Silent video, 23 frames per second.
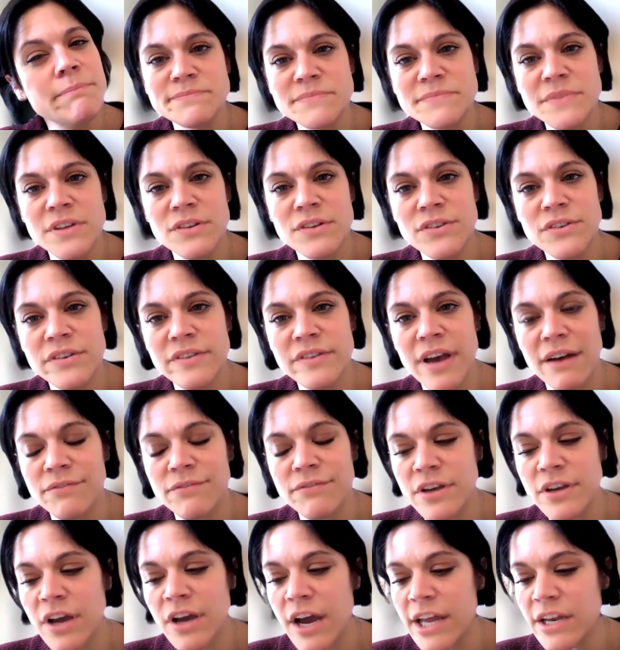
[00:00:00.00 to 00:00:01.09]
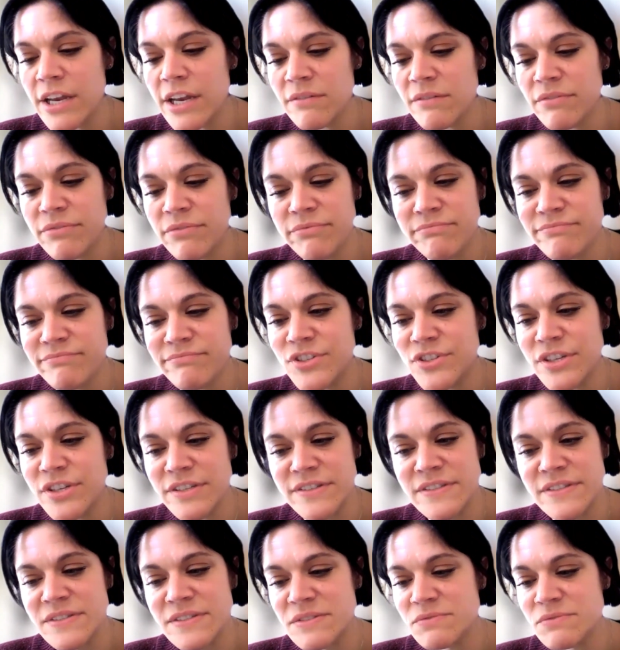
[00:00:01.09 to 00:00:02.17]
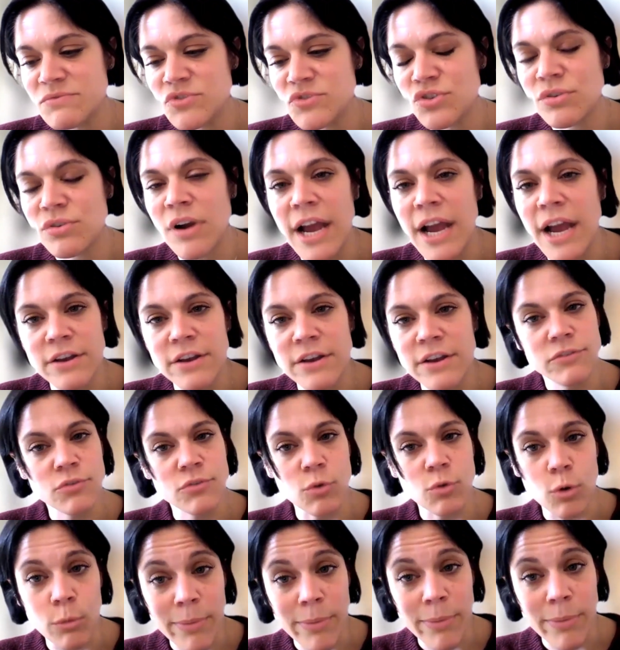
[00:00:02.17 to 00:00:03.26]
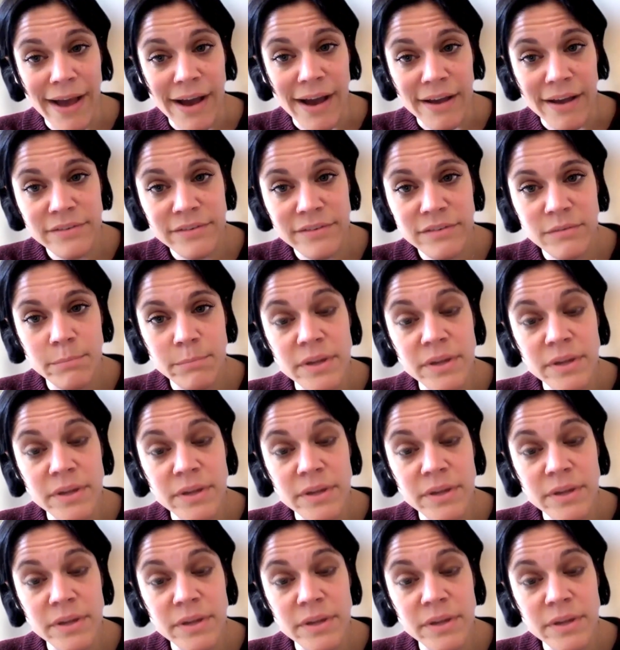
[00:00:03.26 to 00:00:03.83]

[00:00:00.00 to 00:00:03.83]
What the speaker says: You just have to kind of just try to scroll past,